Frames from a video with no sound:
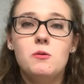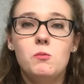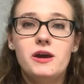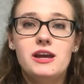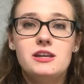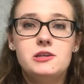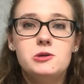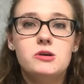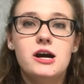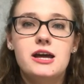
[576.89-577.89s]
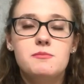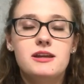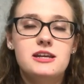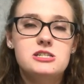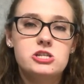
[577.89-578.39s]
when you got
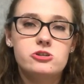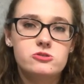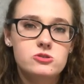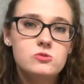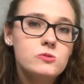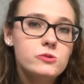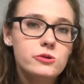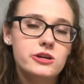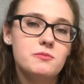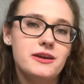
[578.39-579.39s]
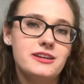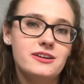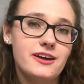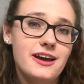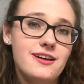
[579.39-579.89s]
admitted to your school, or you may
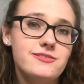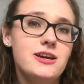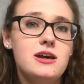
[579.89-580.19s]
not have,